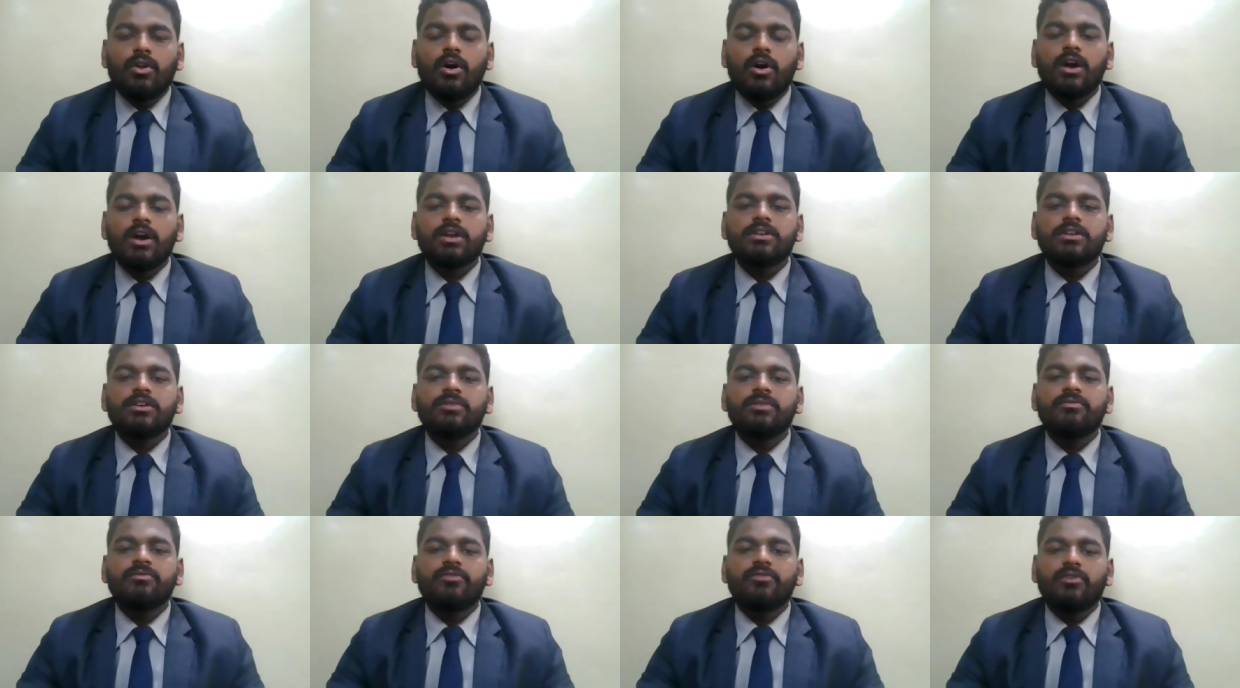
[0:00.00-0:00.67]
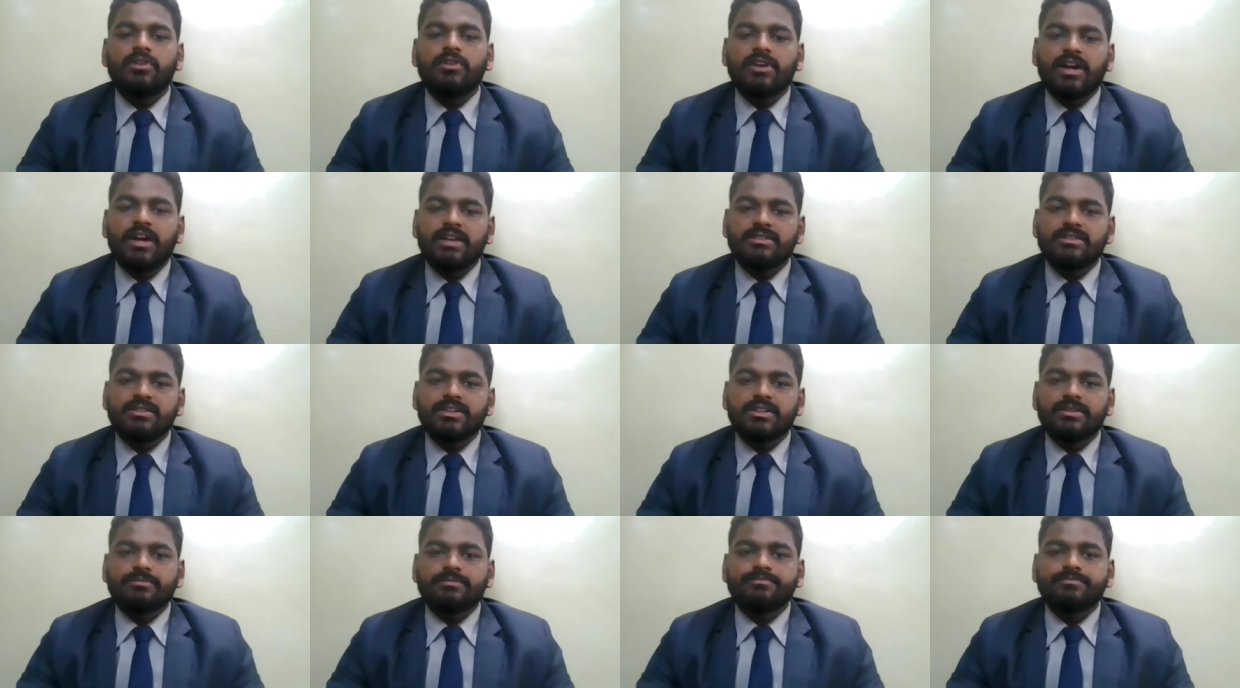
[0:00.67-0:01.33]
long-term
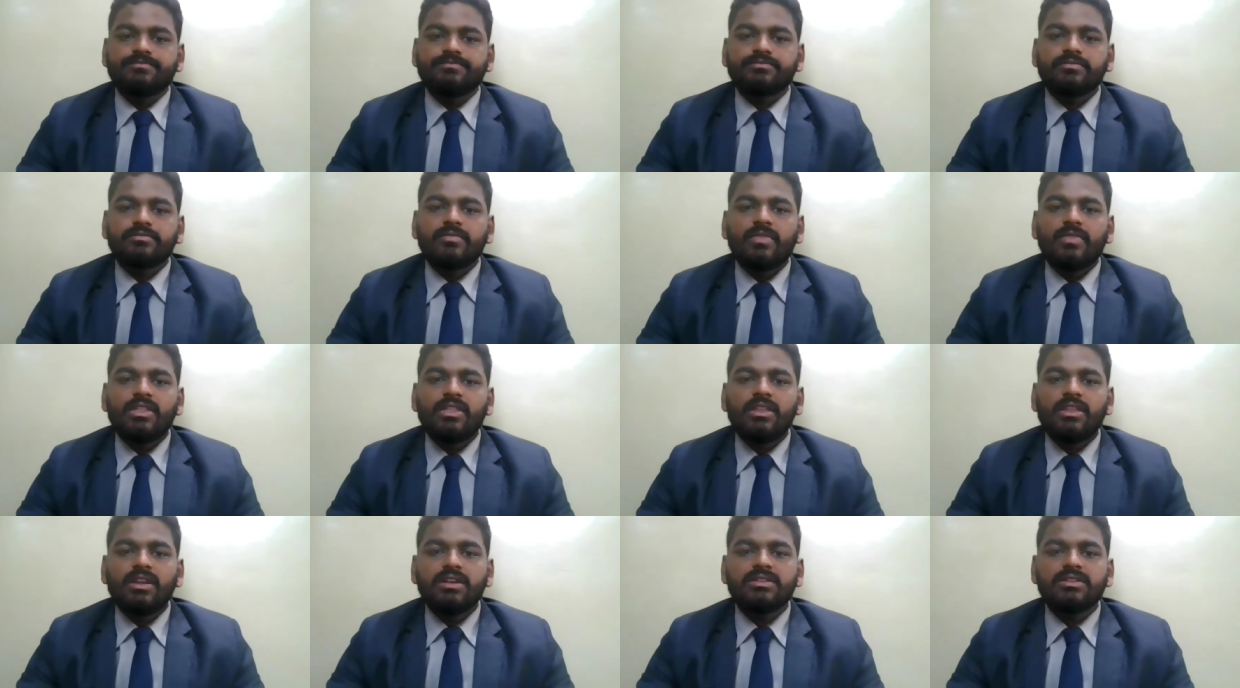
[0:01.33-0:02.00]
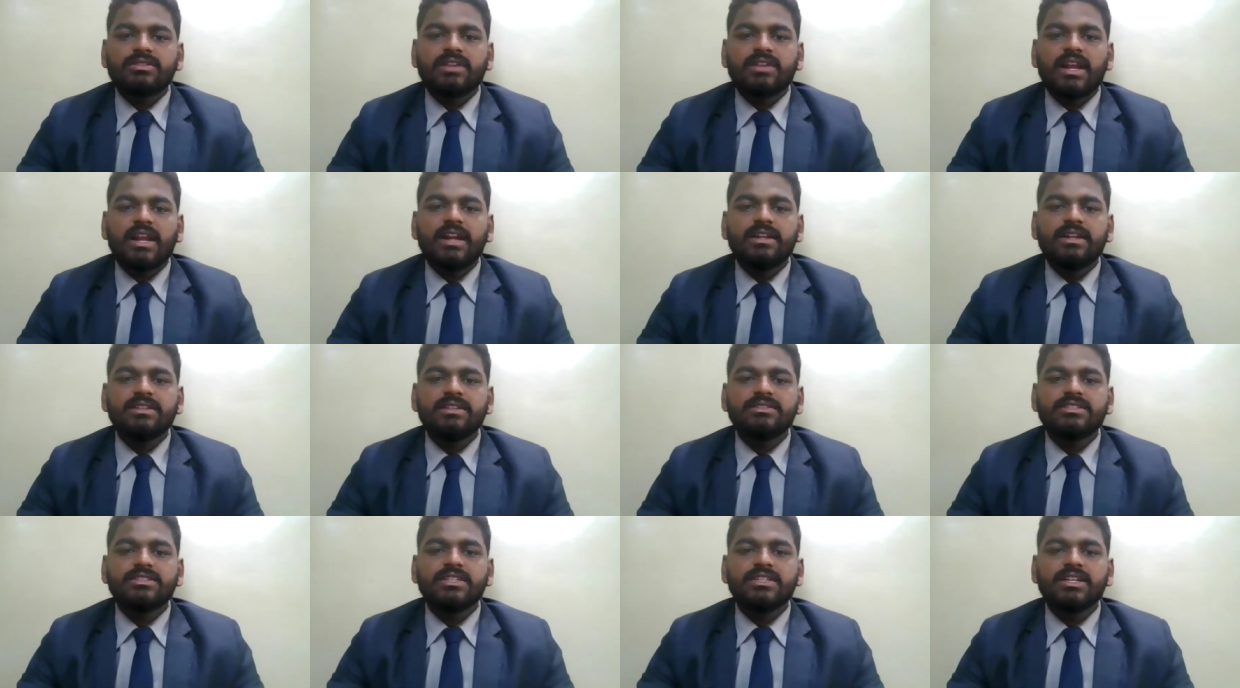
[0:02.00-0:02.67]
forecasting.
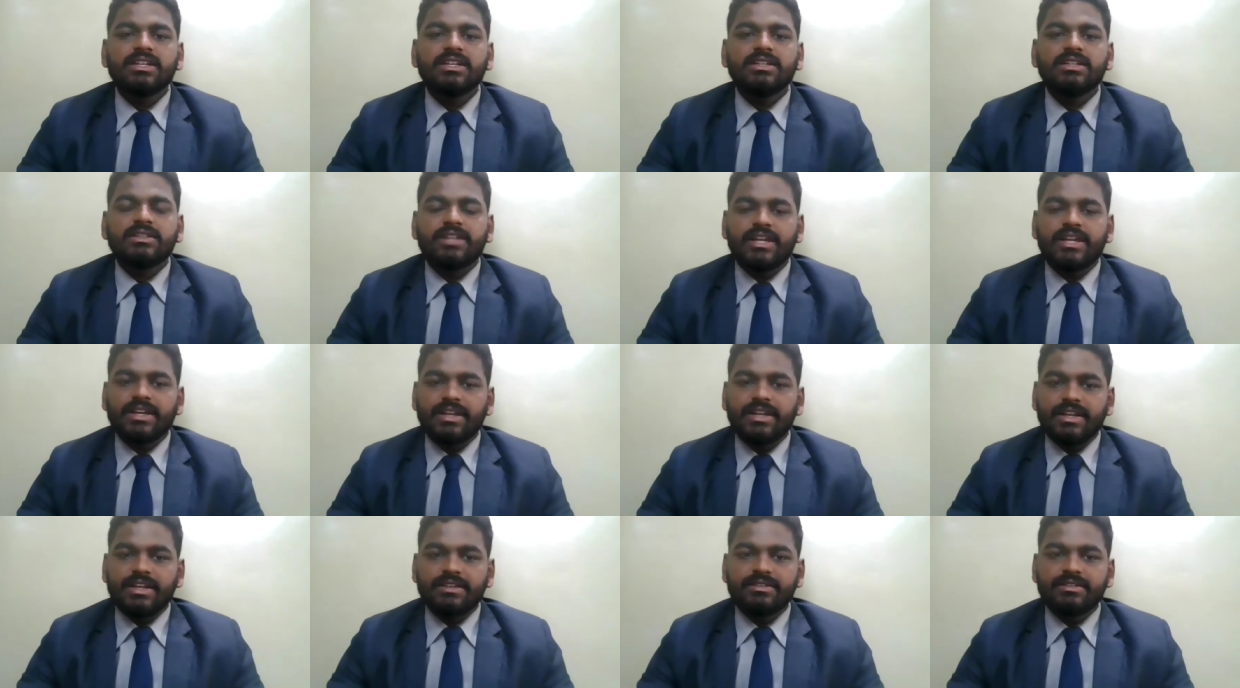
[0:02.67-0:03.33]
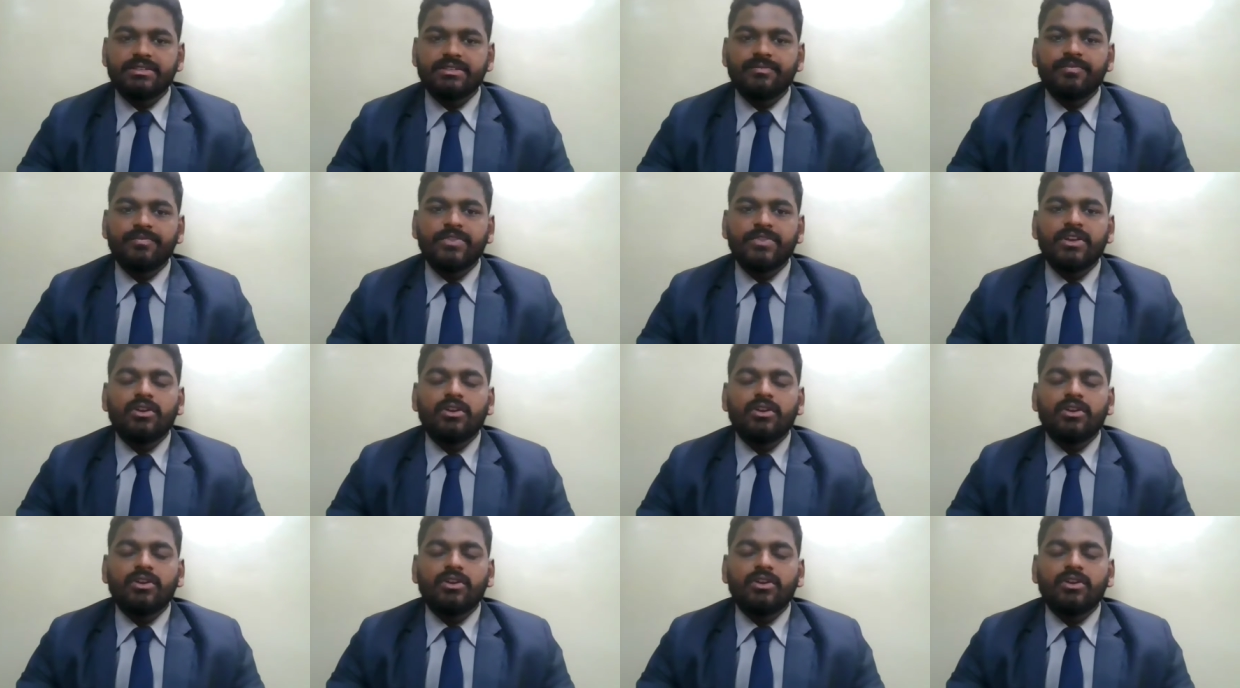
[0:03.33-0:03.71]
Strategical techniques.